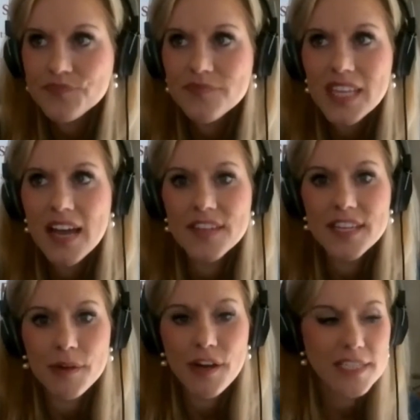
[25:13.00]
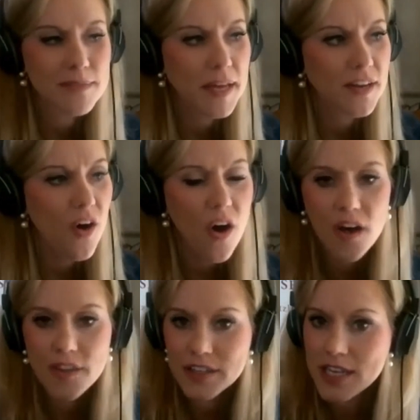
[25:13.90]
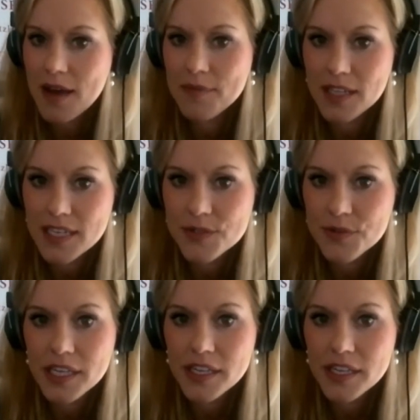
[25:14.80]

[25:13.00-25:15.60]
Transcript: and the Democrats spent all their time the last three